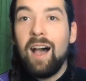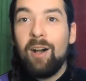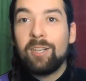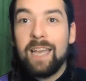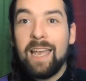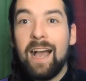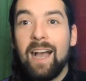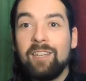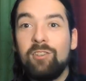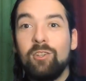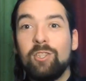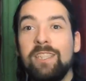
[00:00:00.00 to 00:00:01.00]
Okay, I
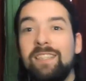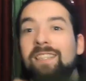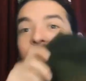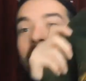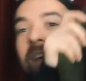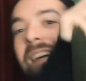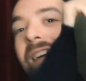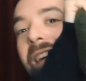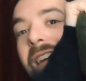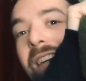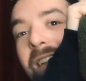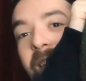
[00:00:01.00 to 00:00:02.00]
got it.
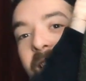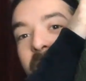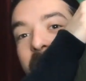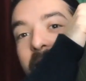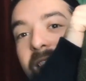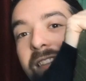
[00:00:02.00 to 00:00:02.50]
This